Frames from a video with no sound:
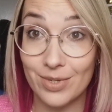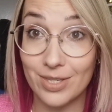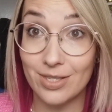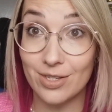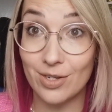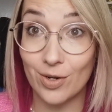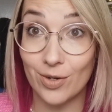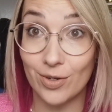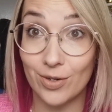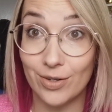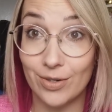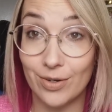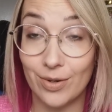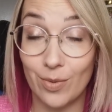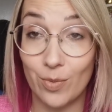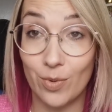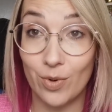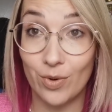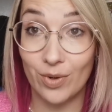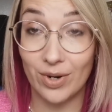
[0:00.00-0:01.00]
So
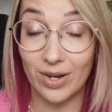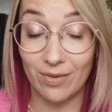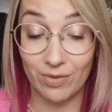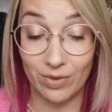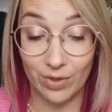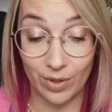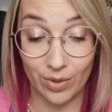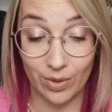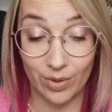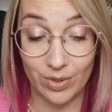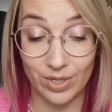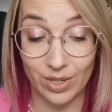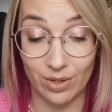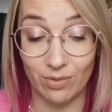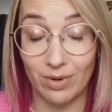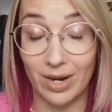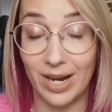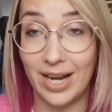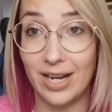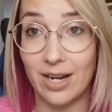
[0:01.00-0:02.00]
we'll give those a
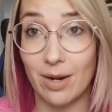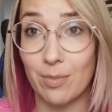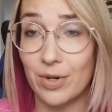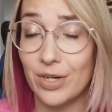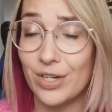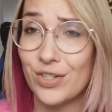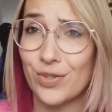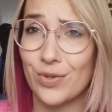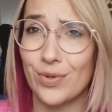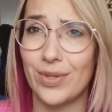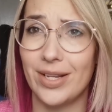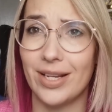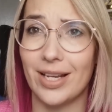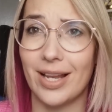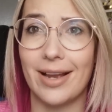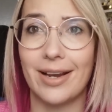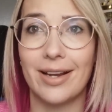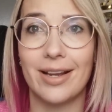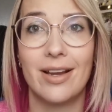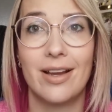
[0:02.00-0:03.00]
read. I'm pretty sure they're
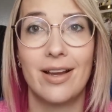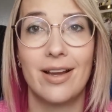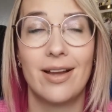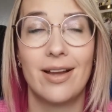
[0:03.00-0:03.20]
like